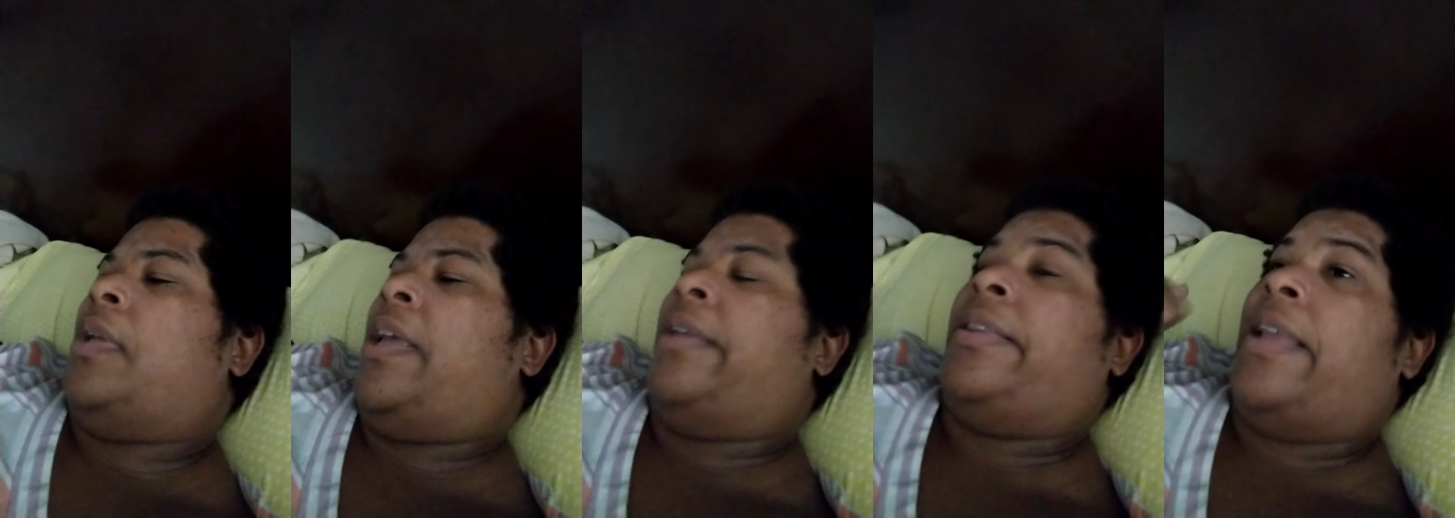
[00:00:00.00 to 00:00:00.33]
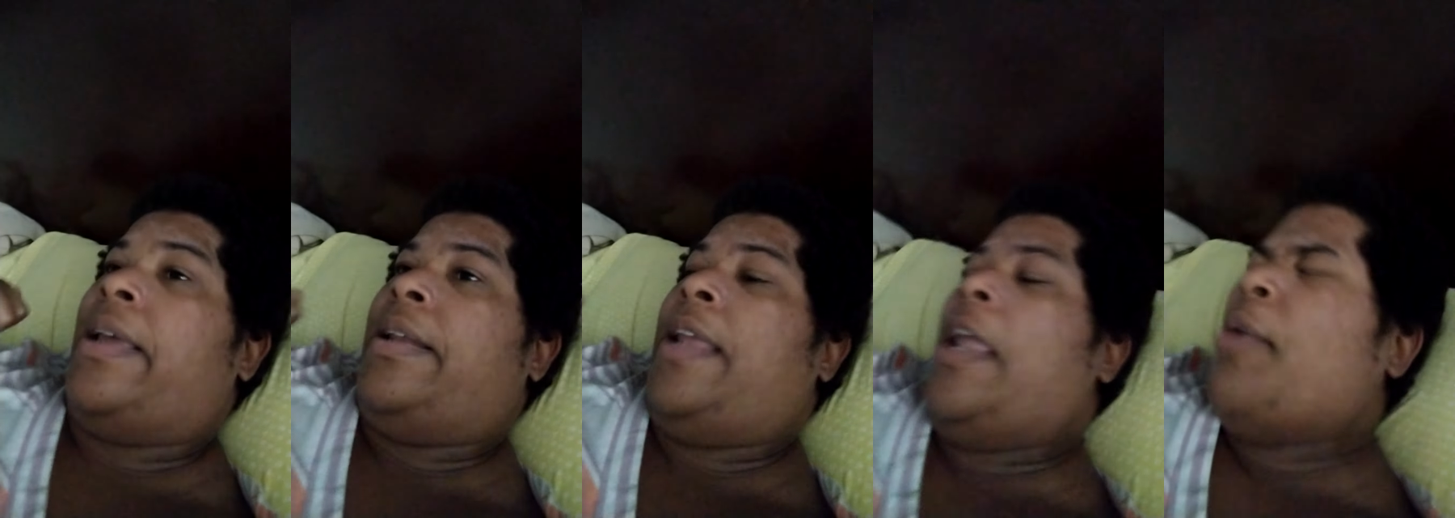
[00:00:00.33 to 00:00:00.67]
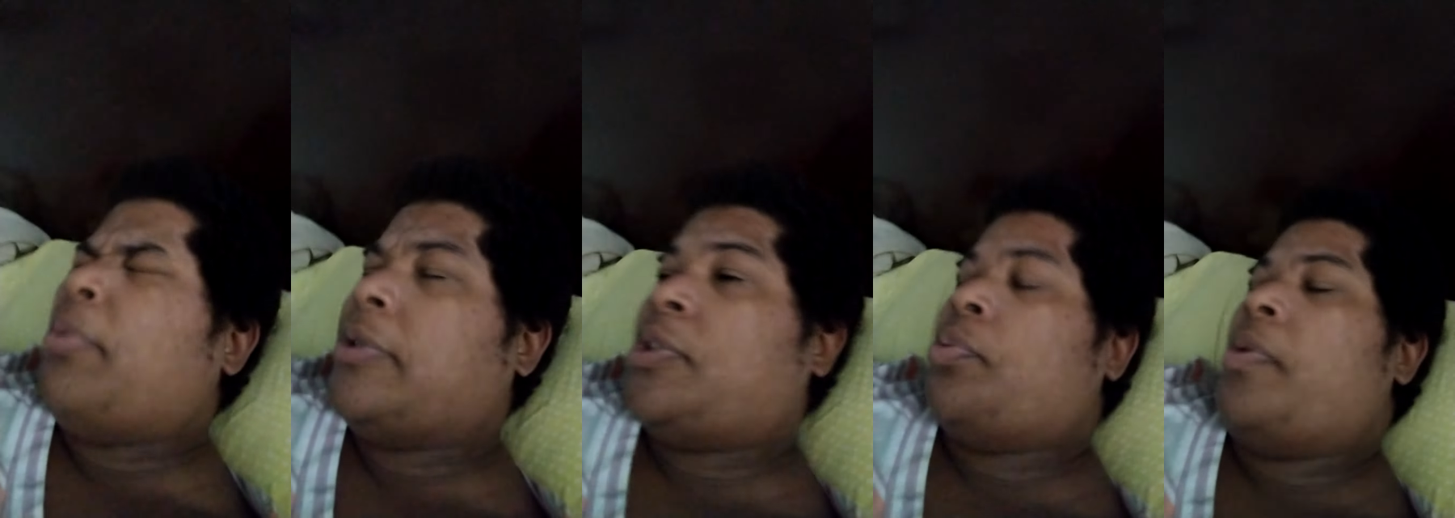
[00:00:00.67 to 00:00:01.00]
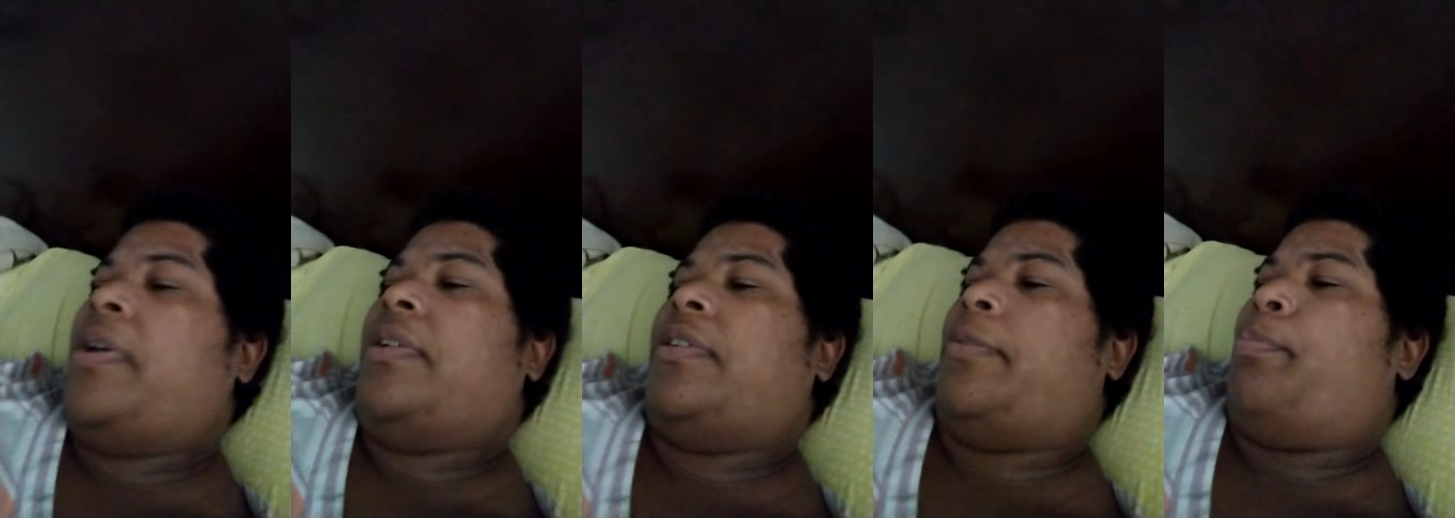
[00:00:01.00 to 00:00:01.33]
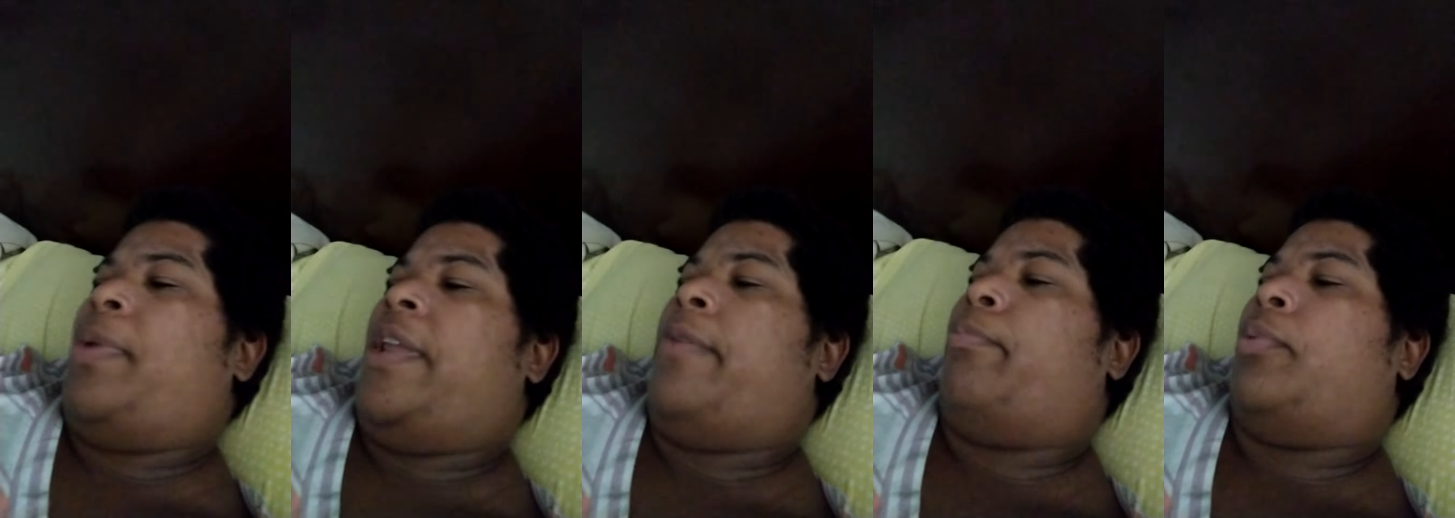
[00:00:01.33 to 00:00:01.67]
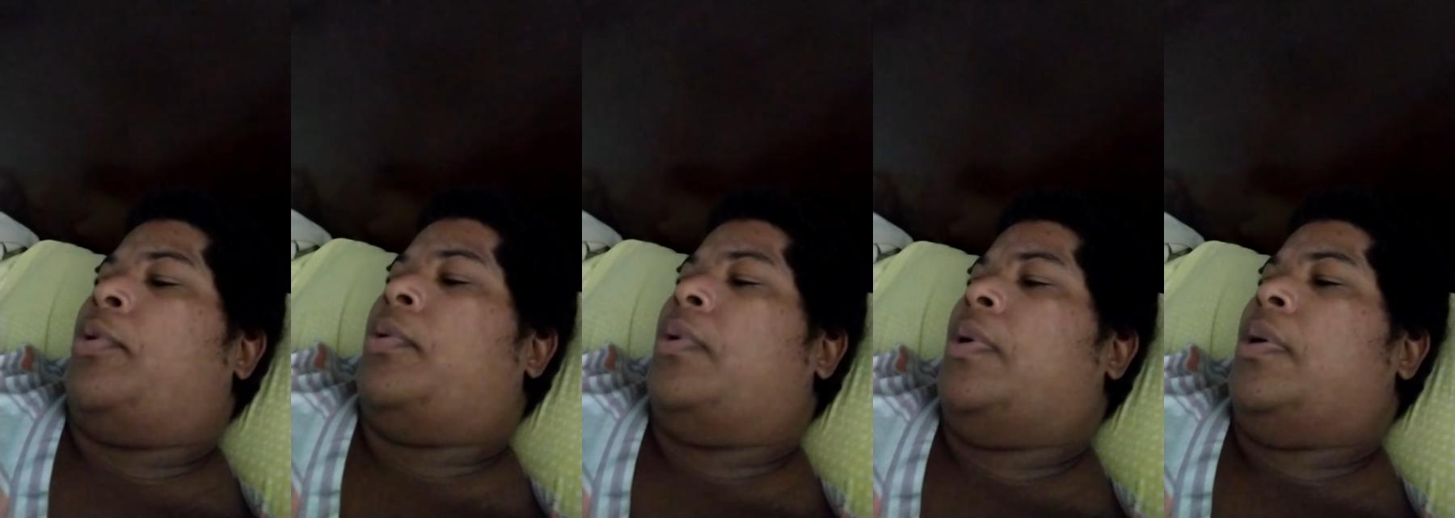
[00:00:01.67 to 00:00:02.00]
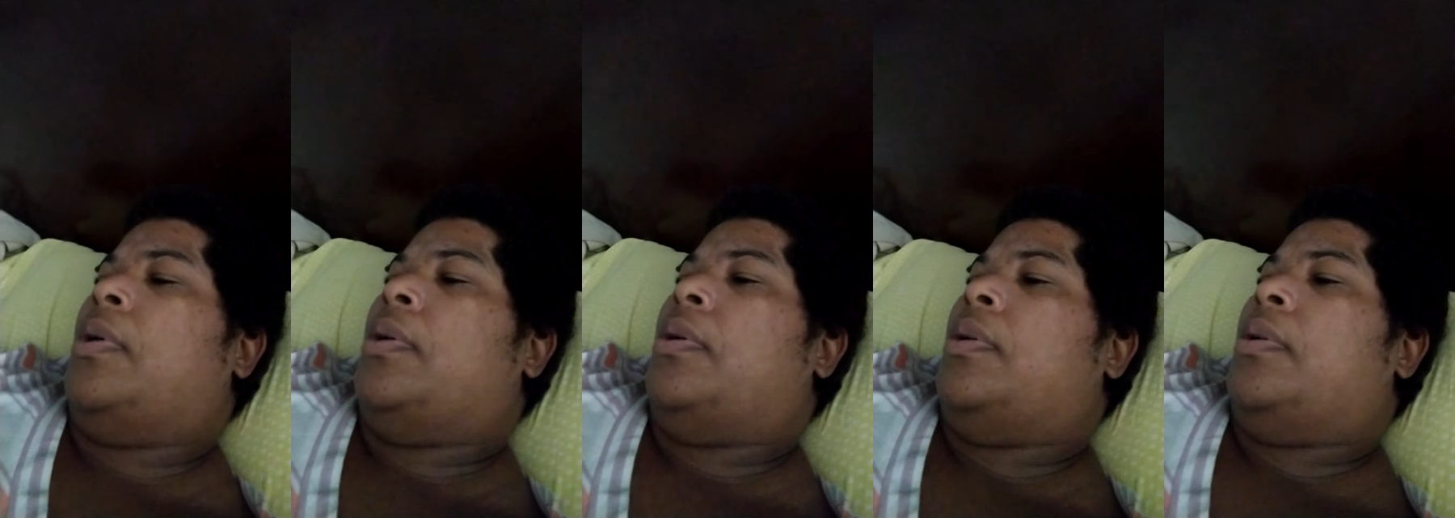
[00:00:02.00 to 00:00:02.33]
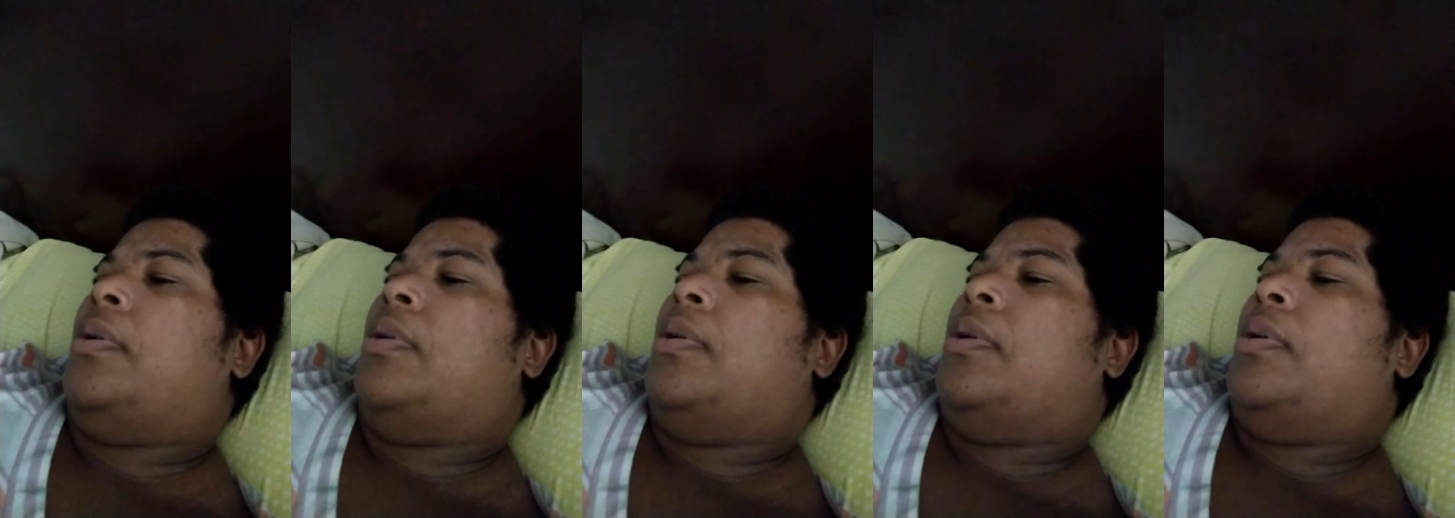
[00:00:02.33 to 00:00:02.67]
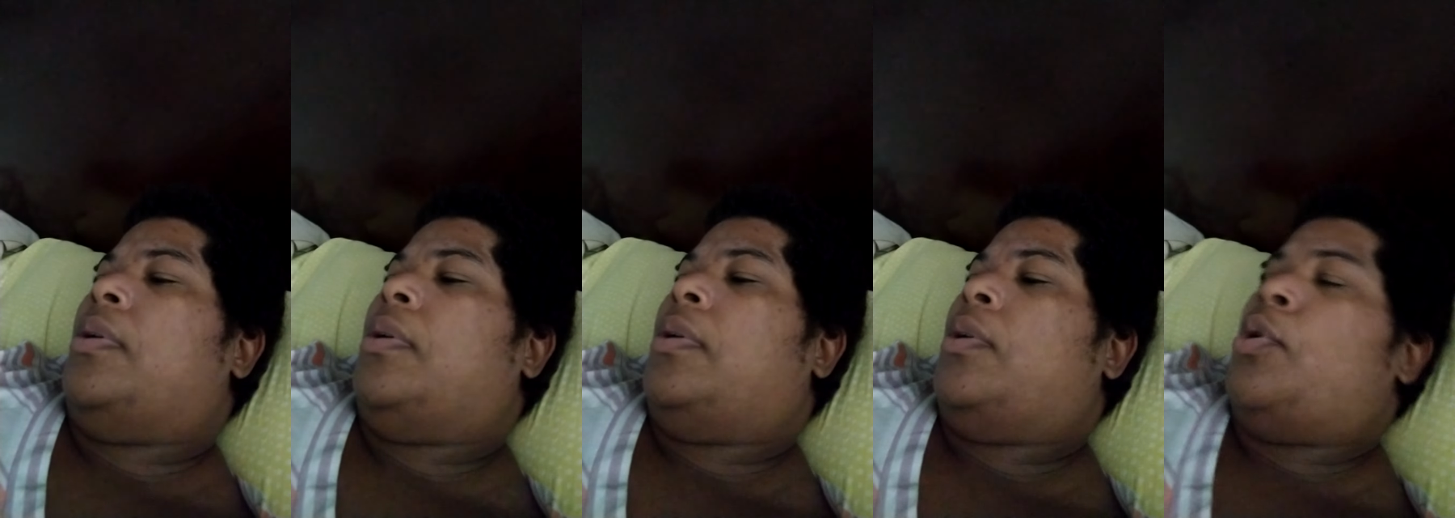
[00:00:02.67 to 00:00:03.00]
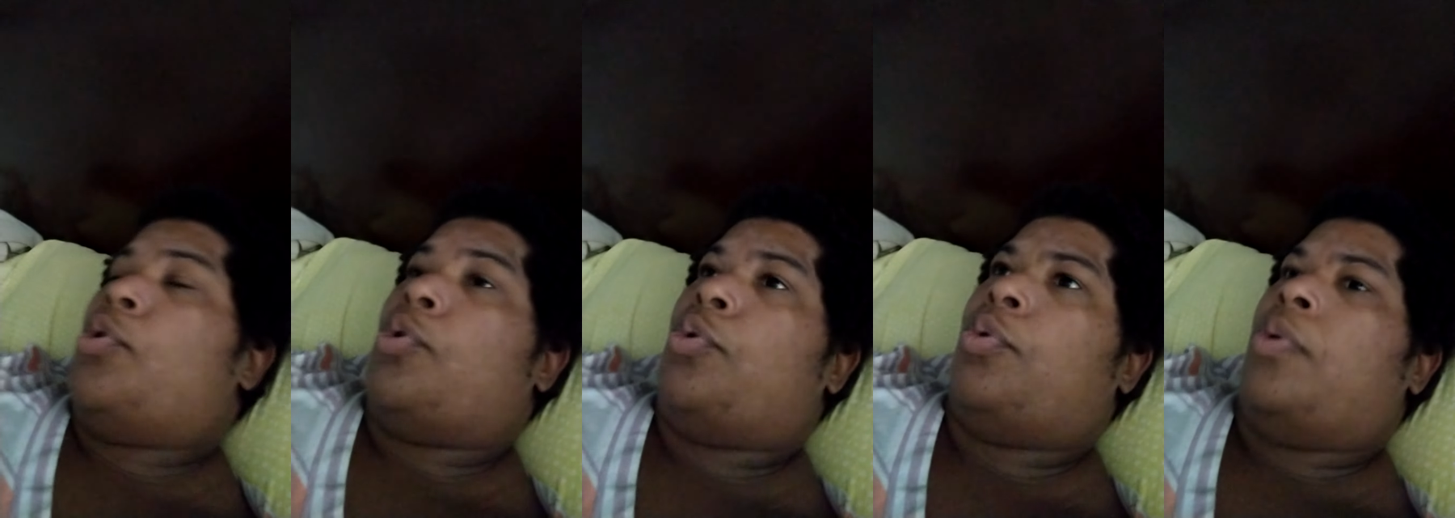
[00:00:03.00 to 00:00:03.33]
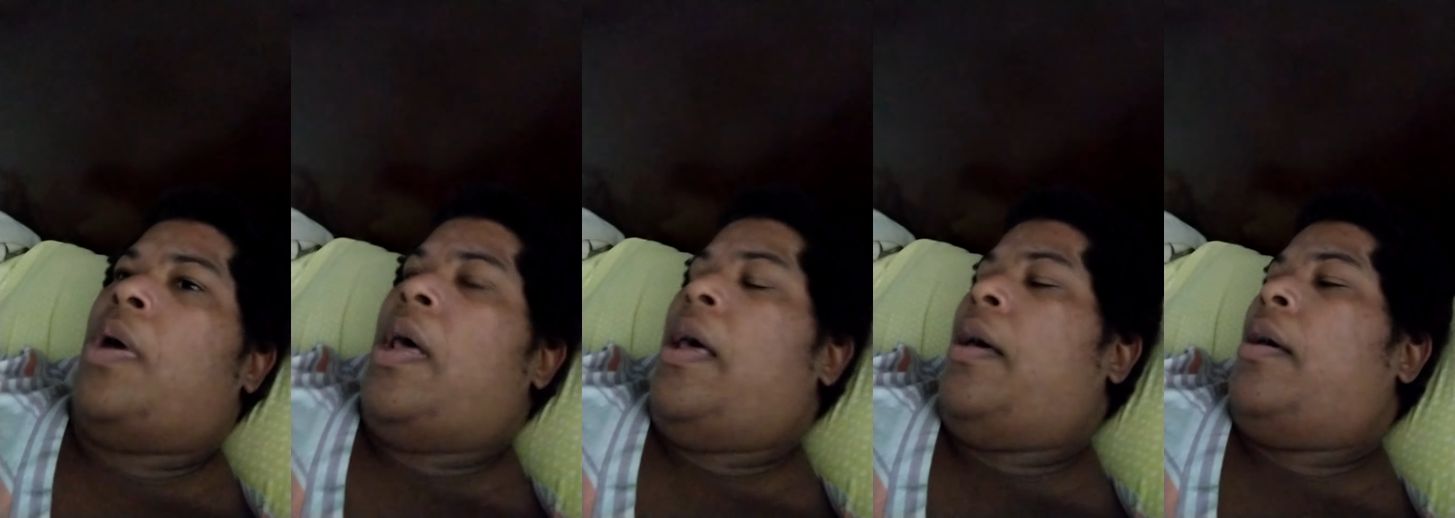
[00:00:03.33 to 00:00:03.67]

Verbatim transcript: and then he was one of the people who,